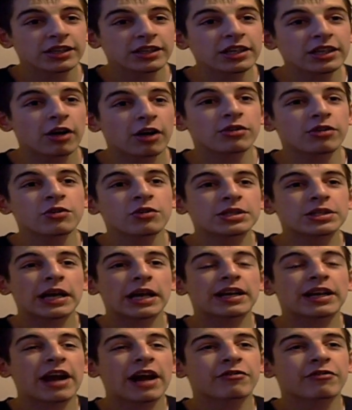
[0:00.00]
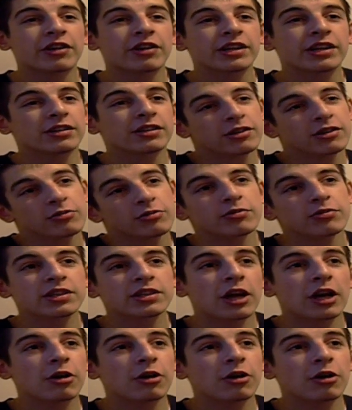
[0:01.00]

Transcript: you know, the RuneScape gathering, you